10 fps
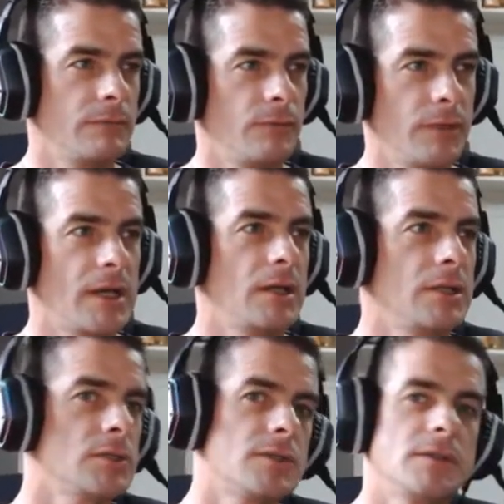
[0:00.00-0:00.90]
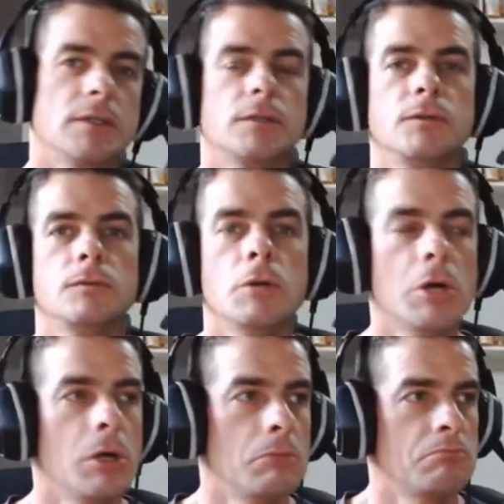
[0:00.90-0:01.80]
For now, let's just stick to
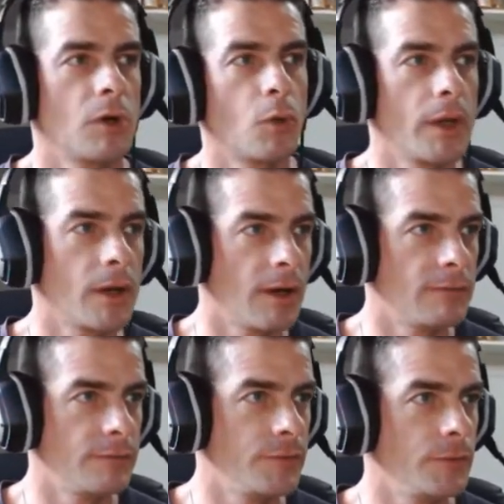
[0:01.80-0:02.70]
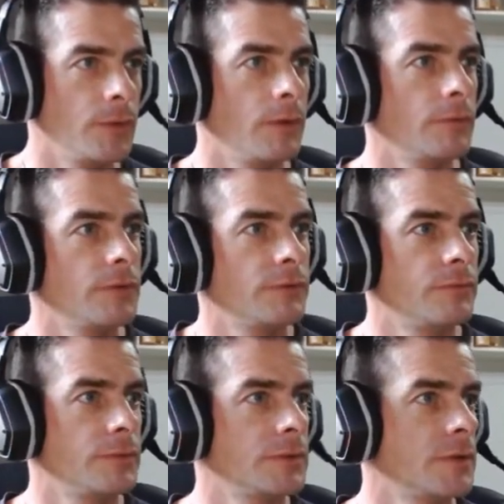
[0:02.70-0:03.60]
a quick overview of the
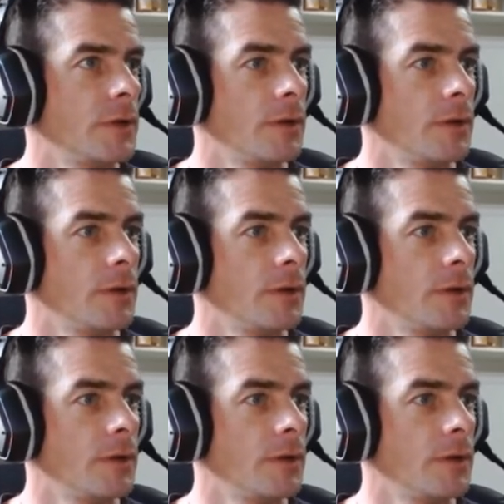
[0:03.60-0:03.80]
different